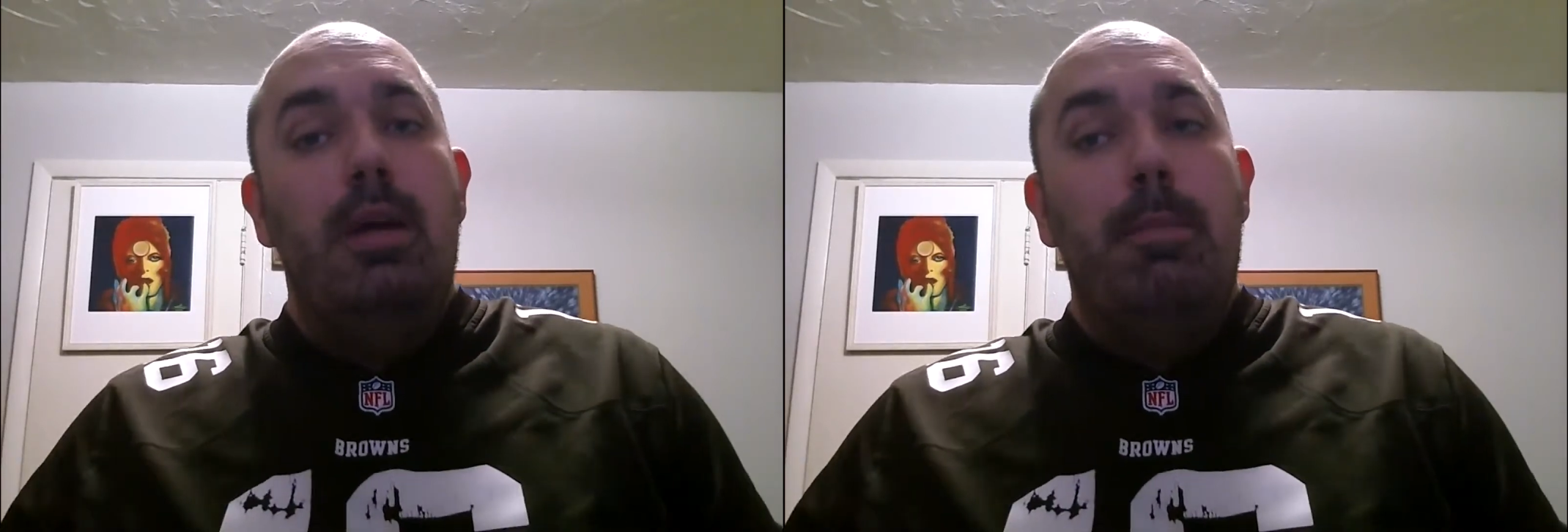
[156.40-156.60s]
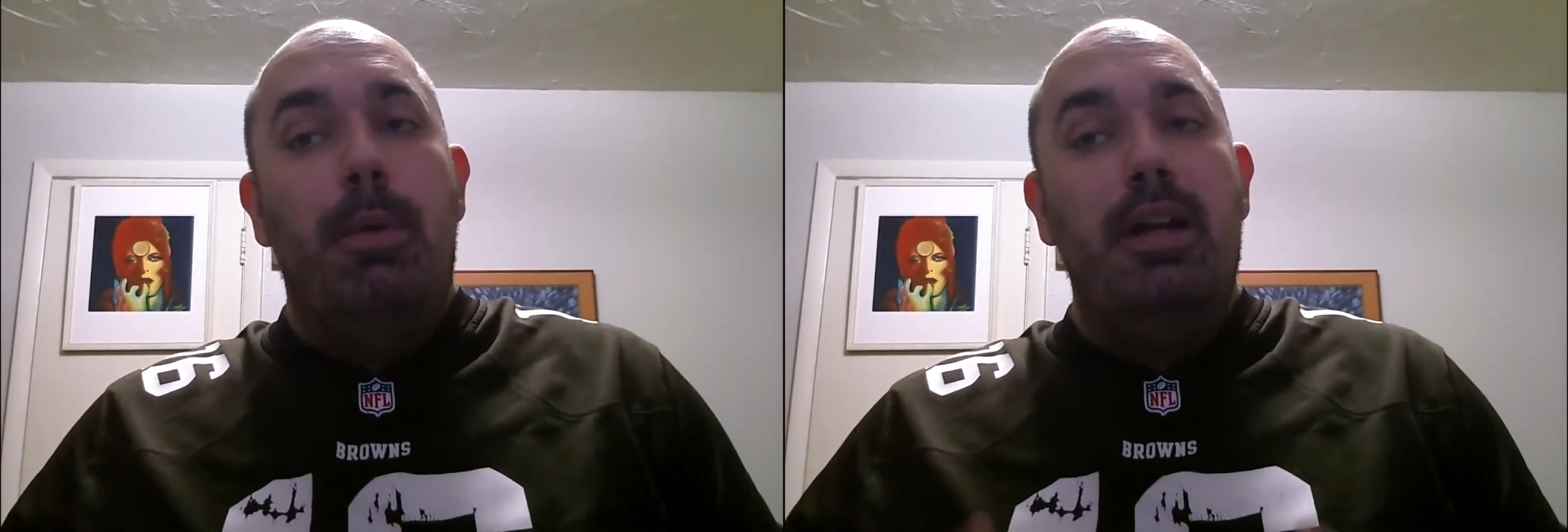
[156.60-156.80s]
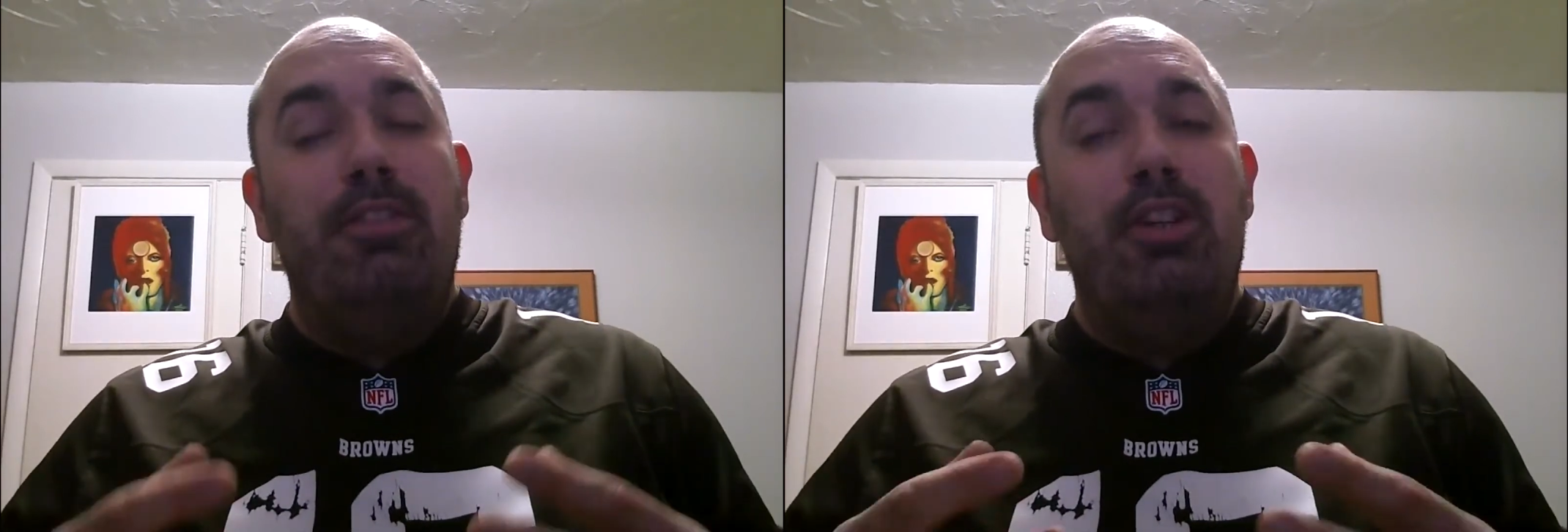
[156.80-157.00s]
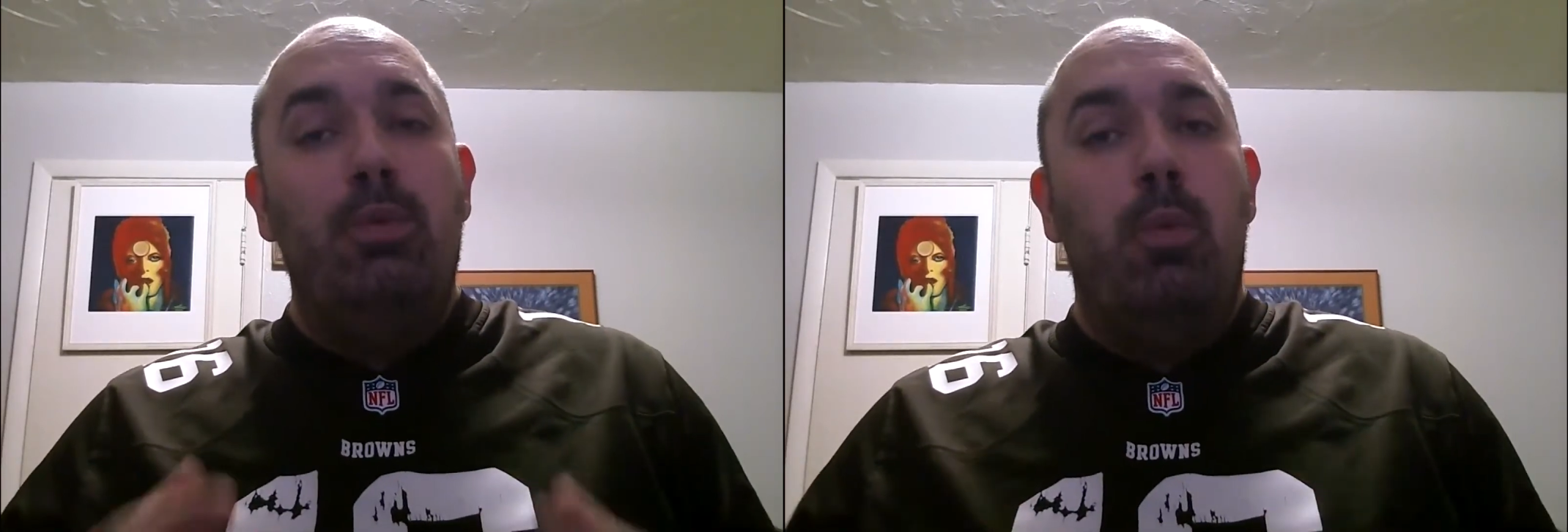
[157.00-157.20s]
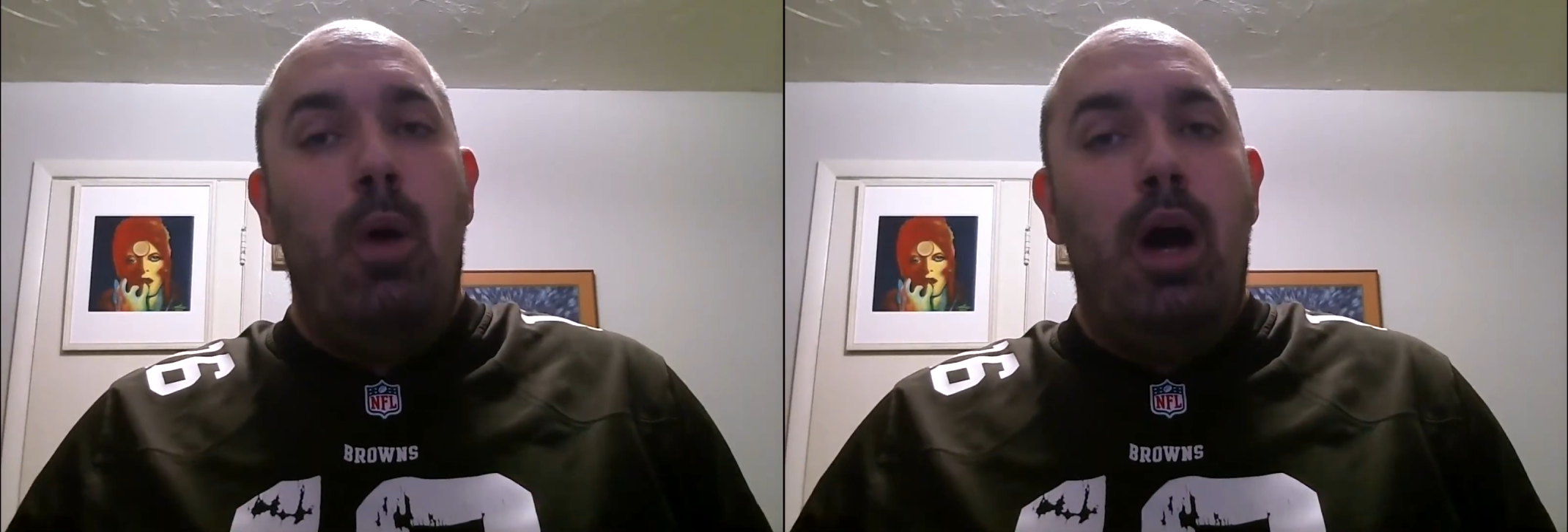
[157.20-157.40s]
But if you
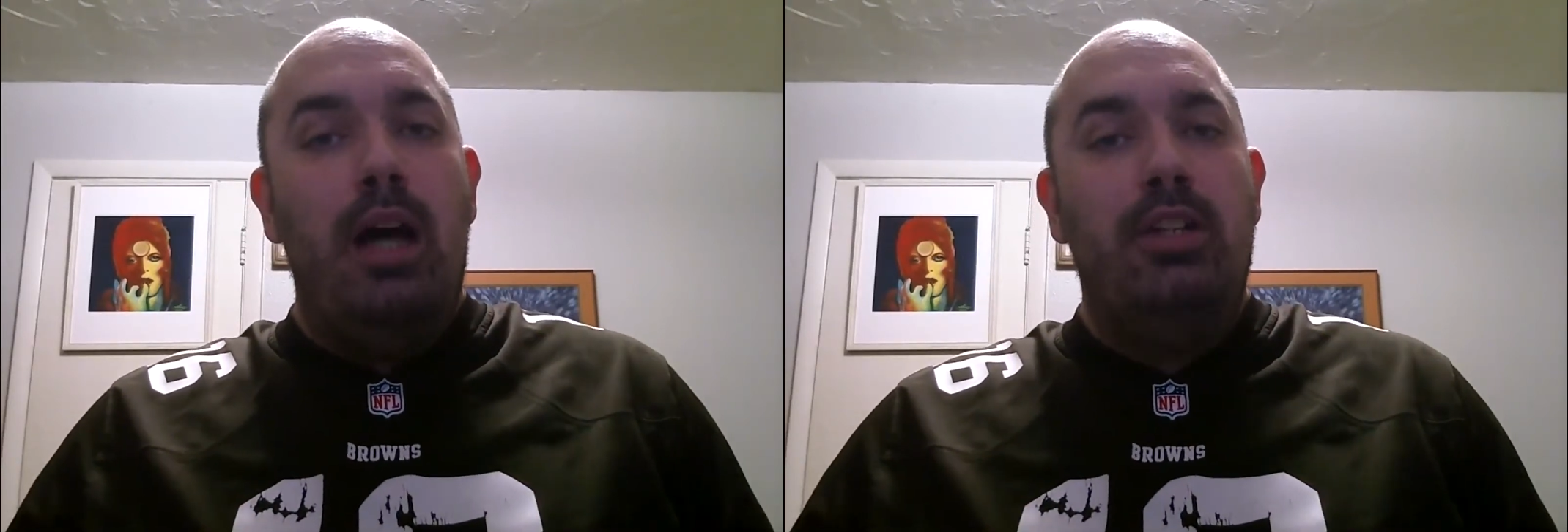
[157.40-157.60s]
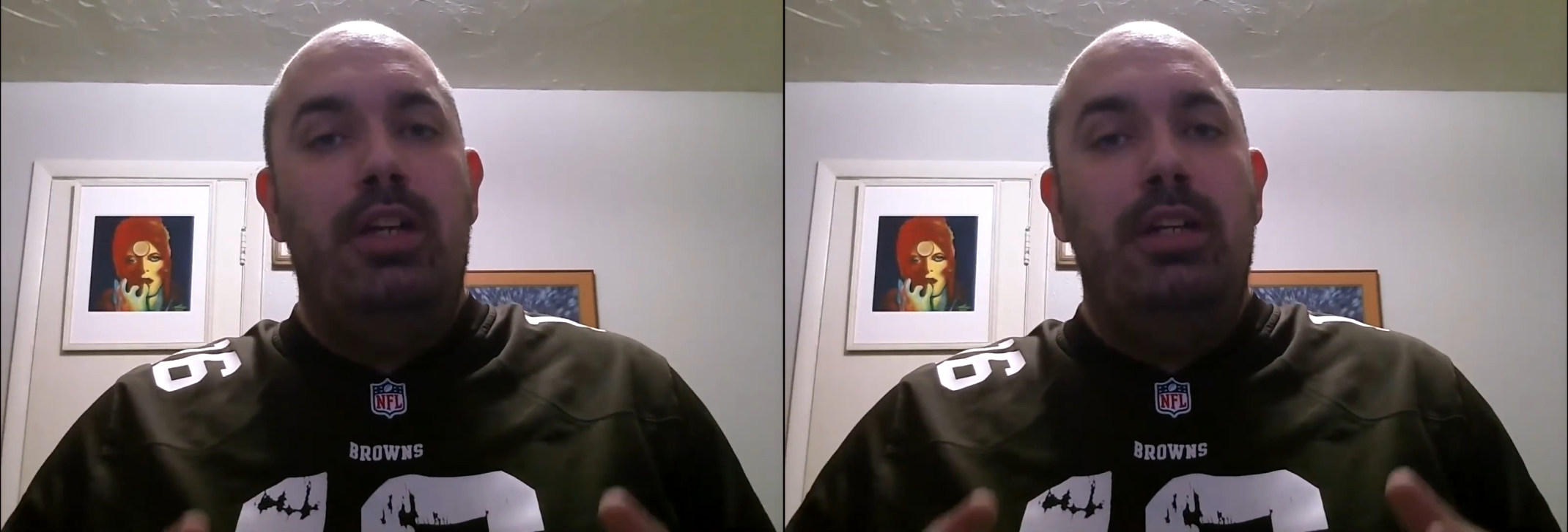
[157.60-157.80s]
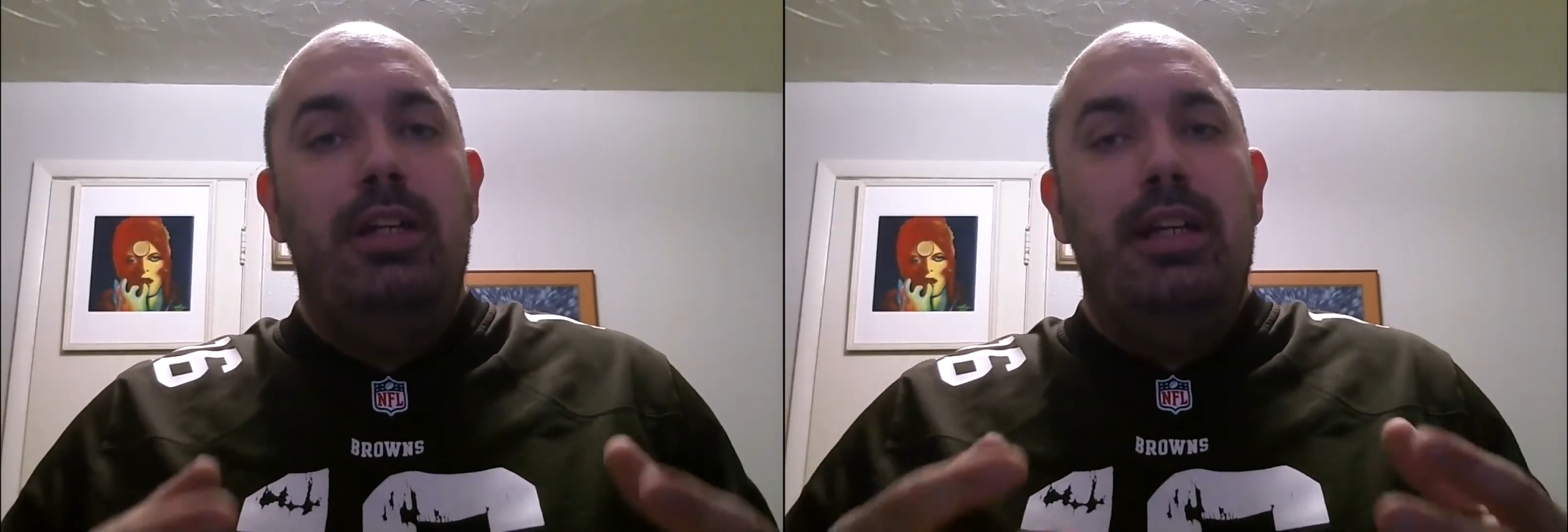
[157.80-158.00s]
watch it,